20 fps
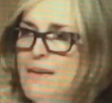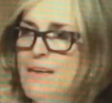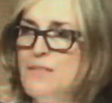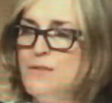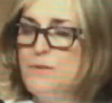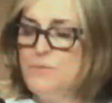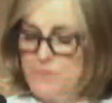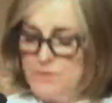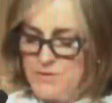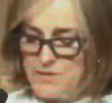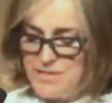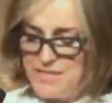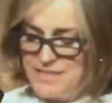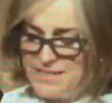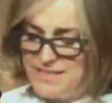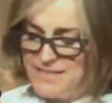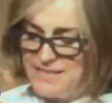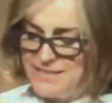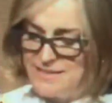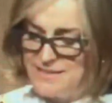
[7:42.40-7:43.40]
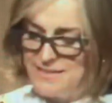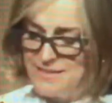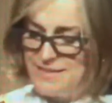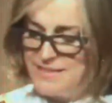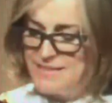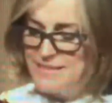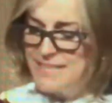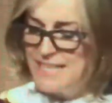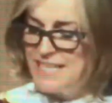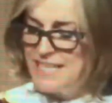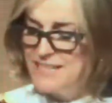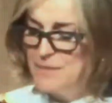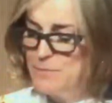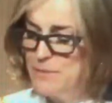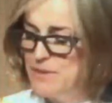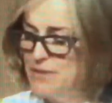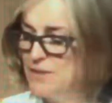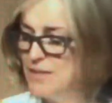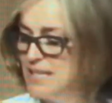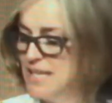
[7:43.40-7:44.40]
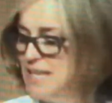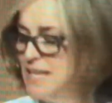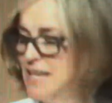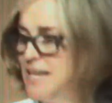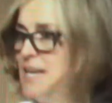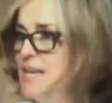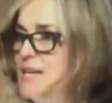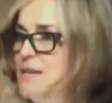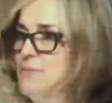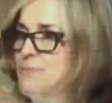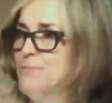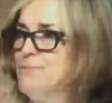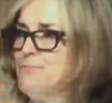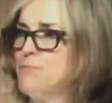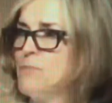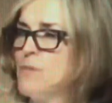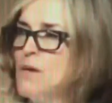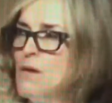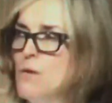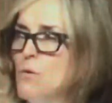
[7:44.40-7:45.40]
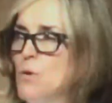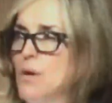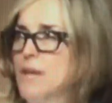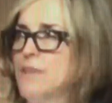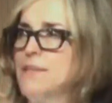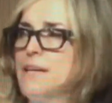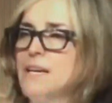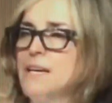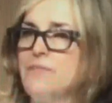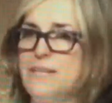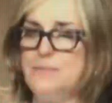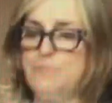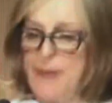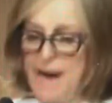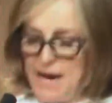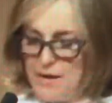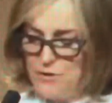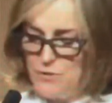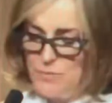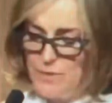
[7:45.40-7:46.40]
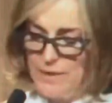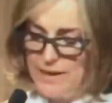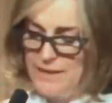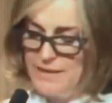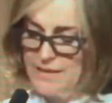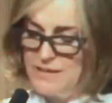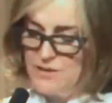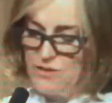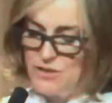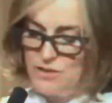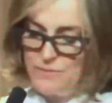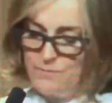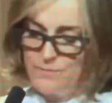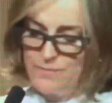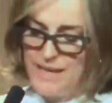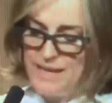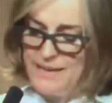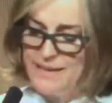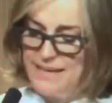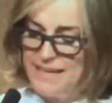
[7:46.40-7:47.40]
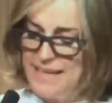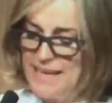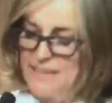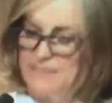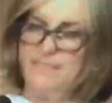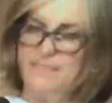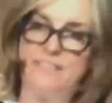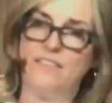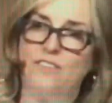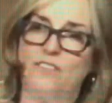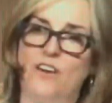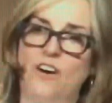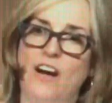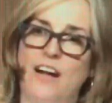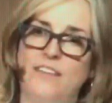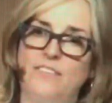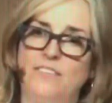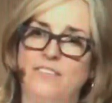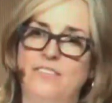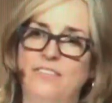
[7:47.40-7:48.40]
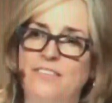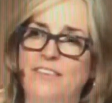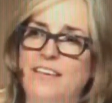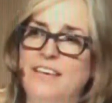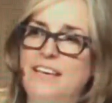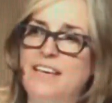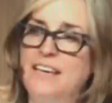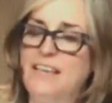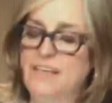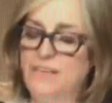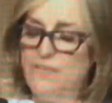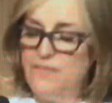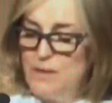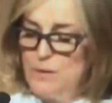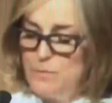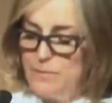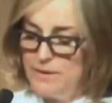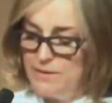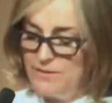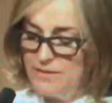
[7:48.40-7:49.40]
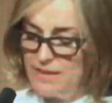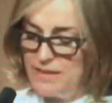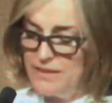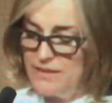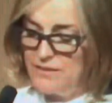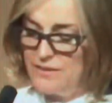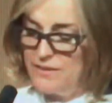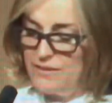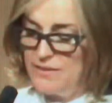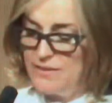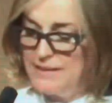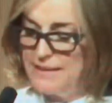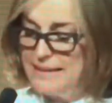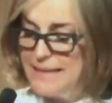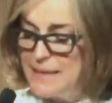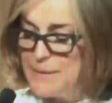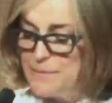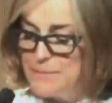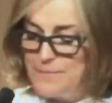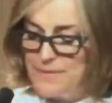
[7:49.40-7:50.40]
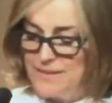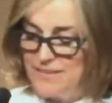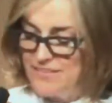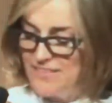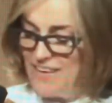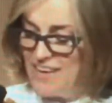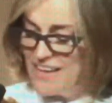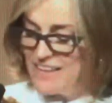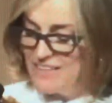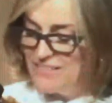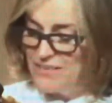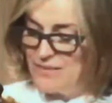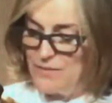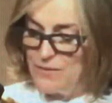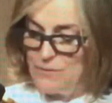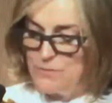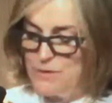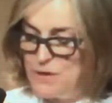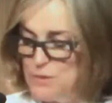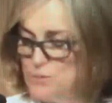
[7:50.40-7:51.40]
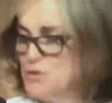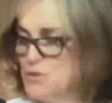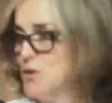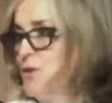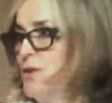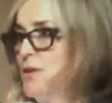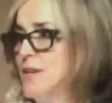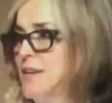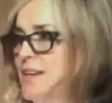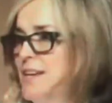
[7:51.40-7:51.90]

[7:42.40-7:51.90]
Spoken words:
The first is this distinct ability in what I think of as pattern recognition and connecting the dots, the ability to limn the signs of the future,